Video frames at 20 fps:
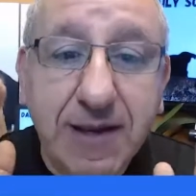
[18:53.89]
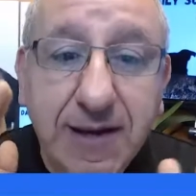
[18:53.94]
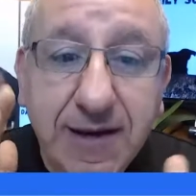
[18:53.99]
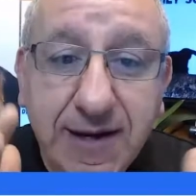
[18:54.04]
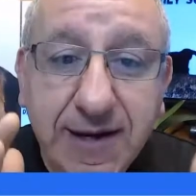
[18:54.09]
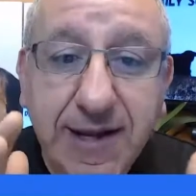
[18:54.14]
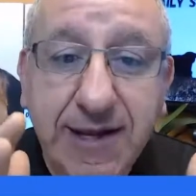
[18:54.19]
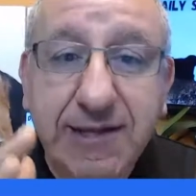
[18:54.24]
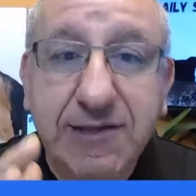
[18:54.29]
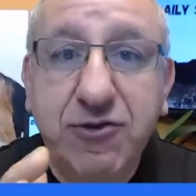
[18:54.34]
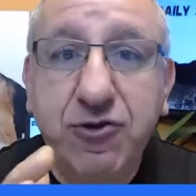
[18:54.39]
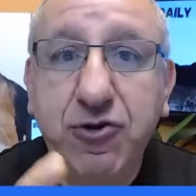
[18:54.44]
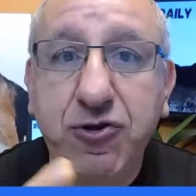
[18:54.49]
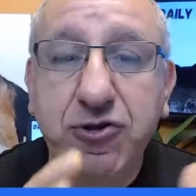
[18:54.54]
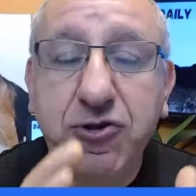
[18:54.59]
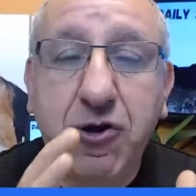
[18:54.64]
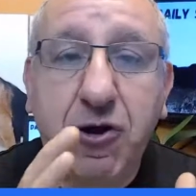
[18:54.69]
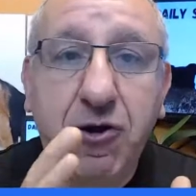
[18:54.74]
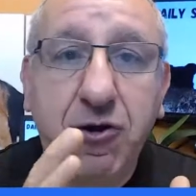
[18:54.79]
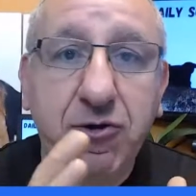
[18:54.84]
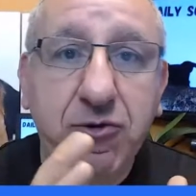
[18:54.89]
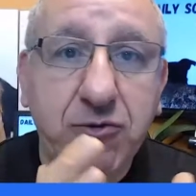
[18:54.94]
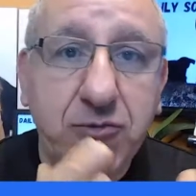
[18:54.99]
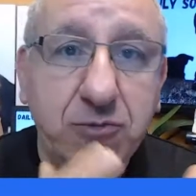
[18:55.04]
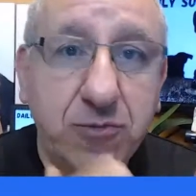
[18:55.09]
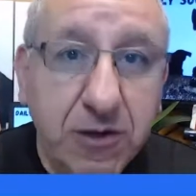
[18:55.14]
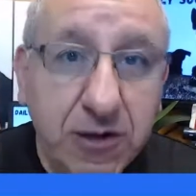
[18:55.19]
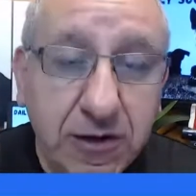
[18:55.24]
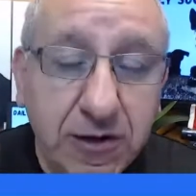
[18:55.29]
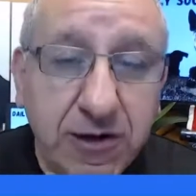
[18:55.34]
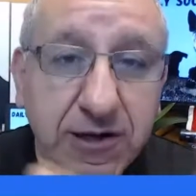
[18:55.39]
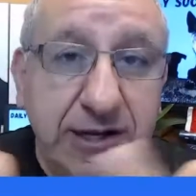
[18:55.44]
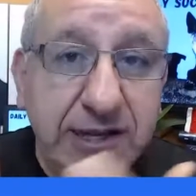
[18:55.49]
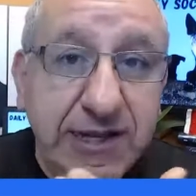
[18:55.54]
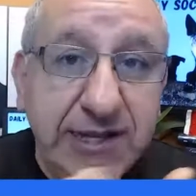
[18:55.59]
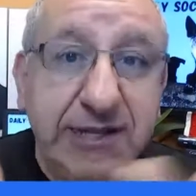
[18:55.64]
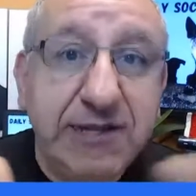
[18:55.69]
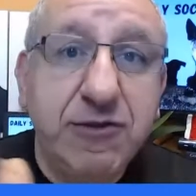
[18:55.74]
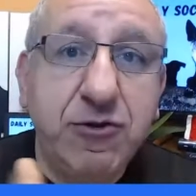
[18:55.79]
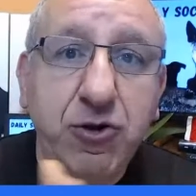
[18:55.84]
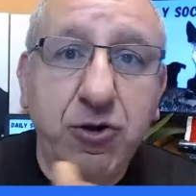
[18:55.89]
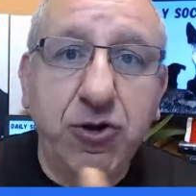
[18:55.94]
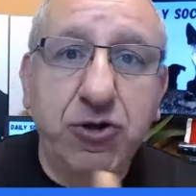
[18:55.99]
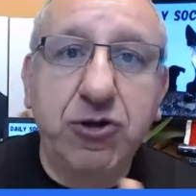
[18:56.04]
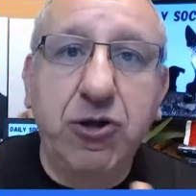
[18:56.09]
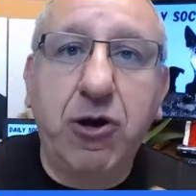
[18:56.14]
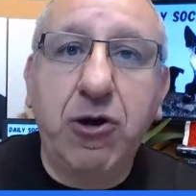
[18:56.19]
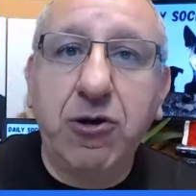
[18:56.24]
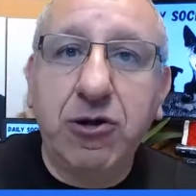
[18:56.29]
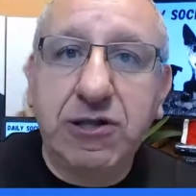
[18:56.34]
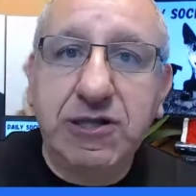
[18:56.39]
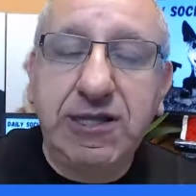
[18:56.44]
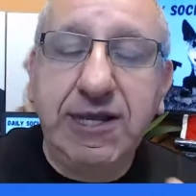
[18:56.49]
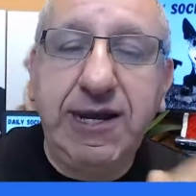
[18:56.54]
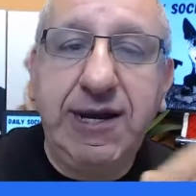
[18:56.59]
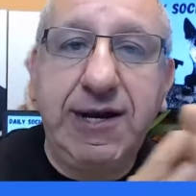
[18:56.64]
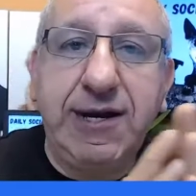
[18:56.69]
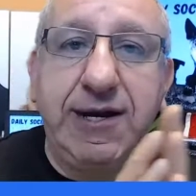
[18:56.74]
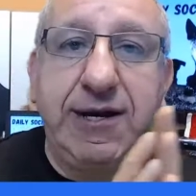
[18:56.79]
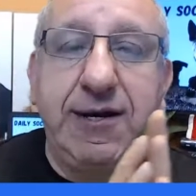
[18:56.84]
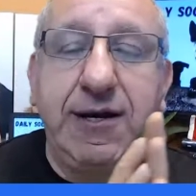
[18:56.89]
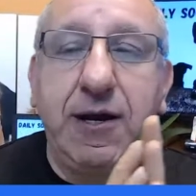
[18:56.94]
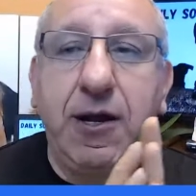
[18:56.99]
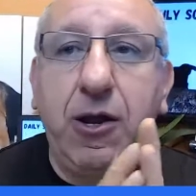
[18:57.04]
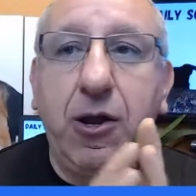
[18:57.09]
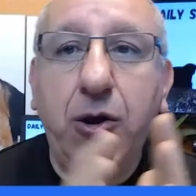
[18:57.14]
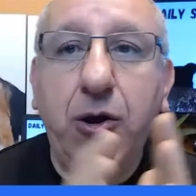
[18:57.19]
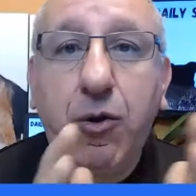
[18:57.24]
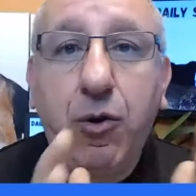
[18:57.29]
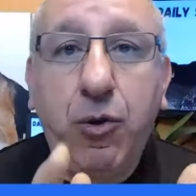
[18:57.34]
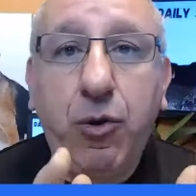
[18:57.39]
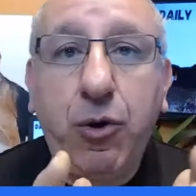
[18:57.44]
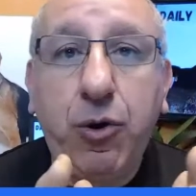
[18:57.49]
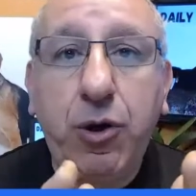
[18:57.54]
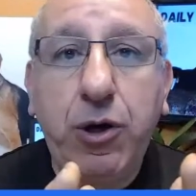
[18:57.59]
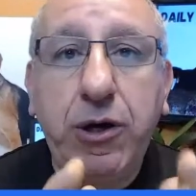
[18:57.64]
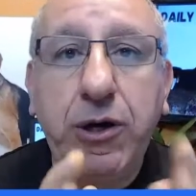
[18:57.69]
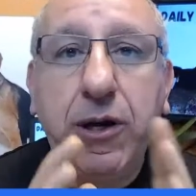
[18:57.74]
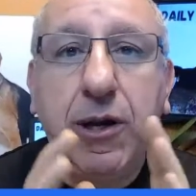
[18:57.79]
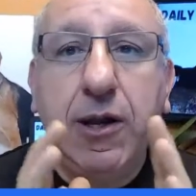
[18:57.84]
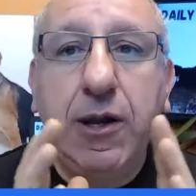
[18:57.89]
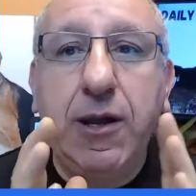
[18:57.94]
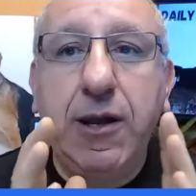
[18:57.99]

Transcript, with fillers: Let your dog, lead your dog there, or